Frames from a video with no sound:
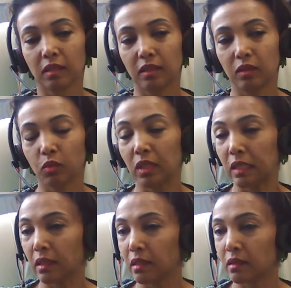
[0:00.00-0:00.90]
Then when they
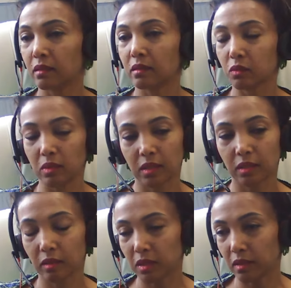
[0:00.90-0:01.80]
tell her, she will
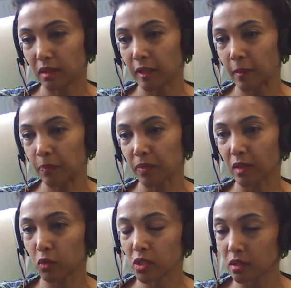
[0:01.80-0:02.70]
send them the link.
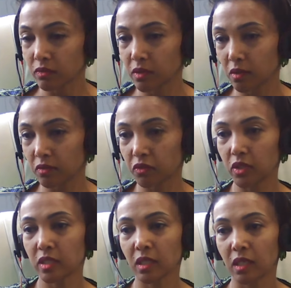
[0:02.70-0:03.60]
Watch this video
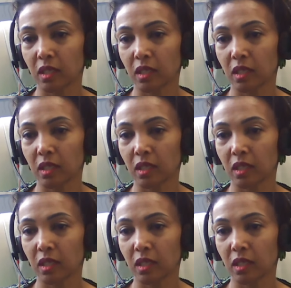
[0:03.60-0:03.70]
first.